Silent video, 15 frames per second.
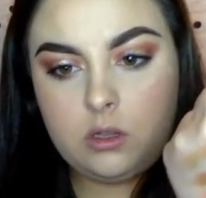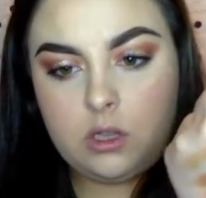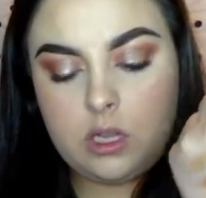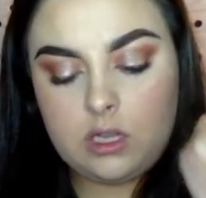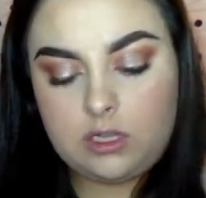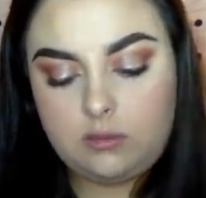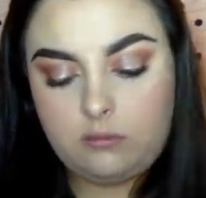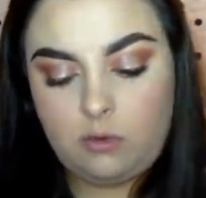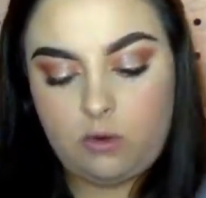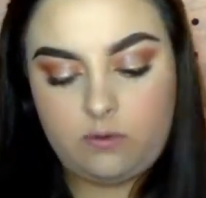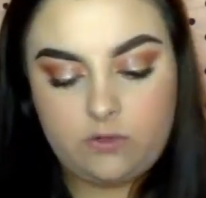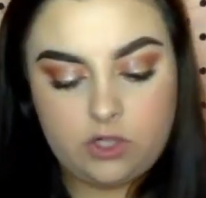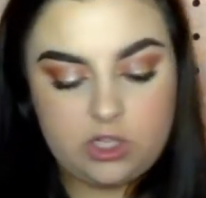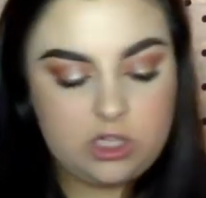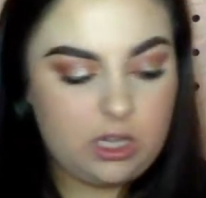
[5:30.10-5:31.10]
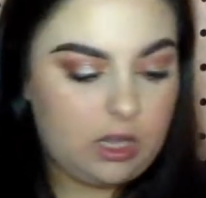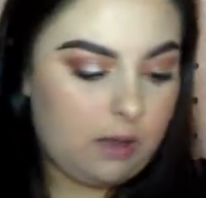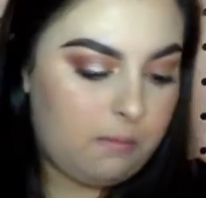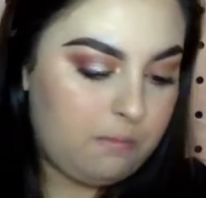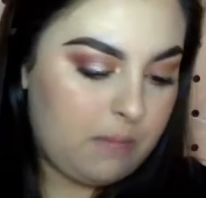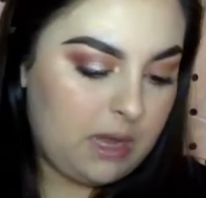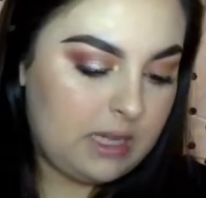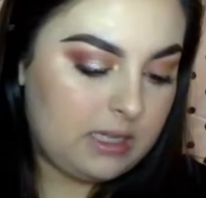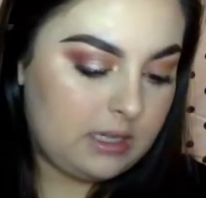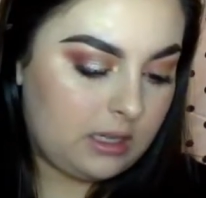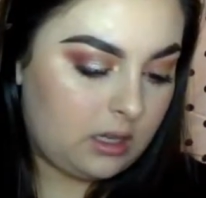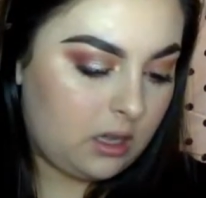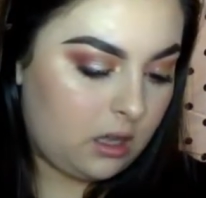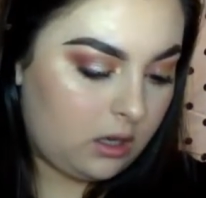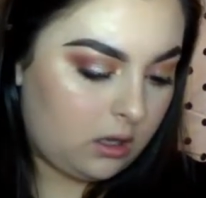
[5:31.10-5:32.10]
It's more just like a
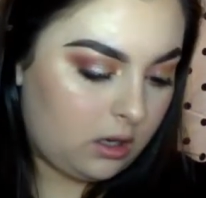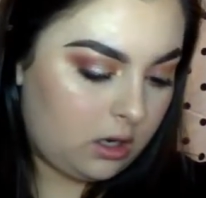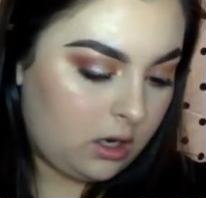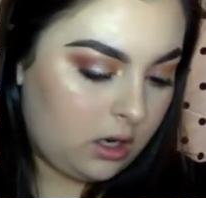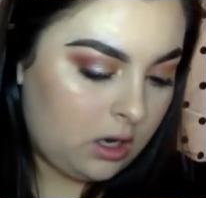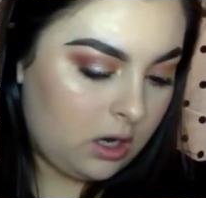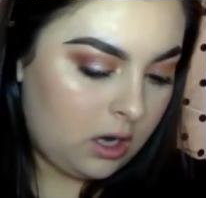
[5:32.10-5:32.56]
basic color.